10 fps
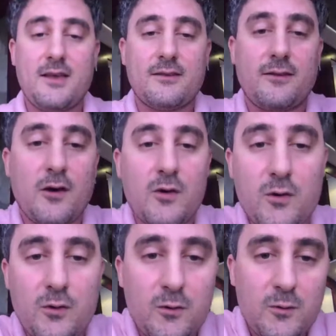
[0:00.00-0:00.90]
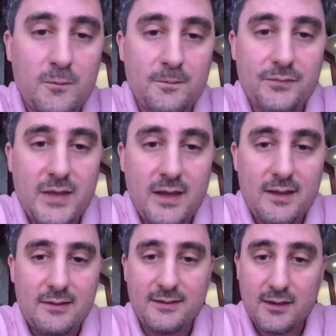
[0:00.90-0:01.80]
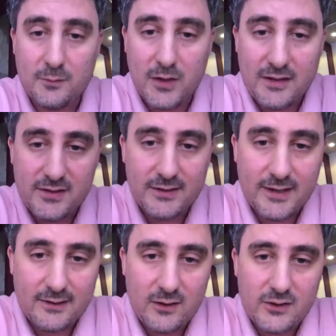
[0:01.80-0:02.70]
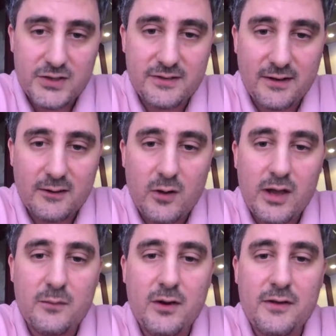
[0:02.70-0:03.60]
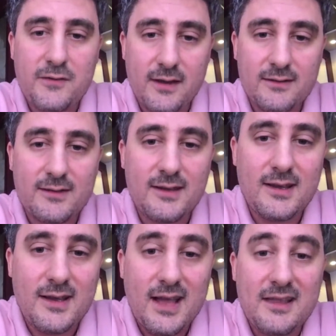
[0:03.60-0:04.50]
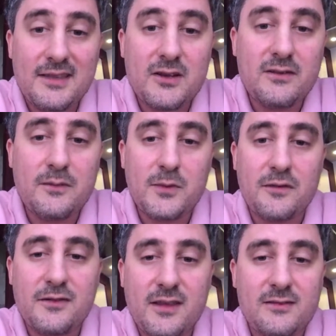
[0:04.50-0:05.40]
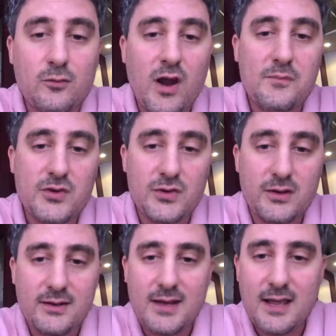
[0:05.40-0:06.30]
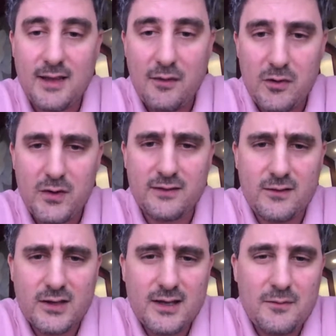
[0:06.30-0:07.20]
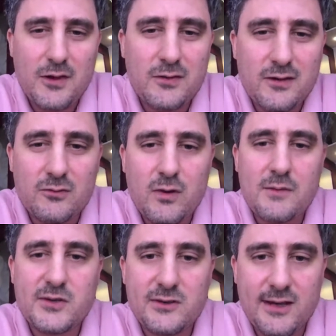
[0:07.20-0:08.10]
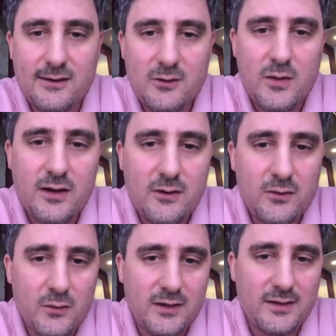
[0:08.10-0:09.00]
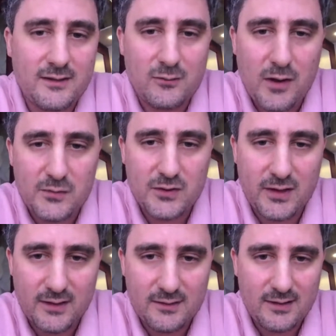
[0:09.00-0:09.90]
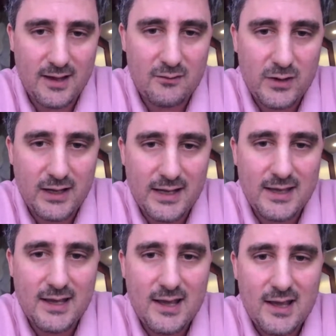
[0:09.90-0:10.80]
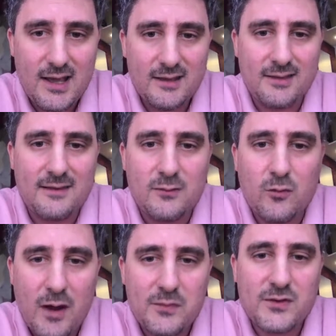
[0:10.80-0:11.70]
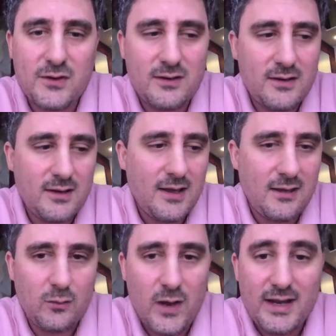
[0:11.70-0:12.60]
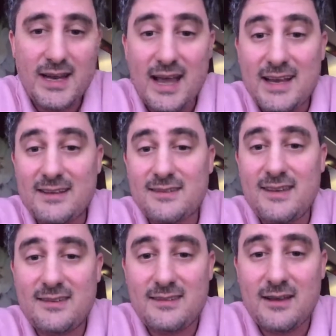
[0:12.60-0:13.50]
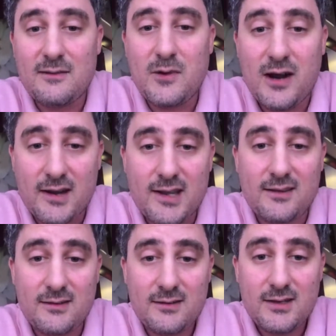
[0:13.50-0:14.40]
So these exponential technologies are growing very fast. And the concept of disruption, everyone is talking about disruption and no one knows what disruption is. And really, disruption is when in an existing market,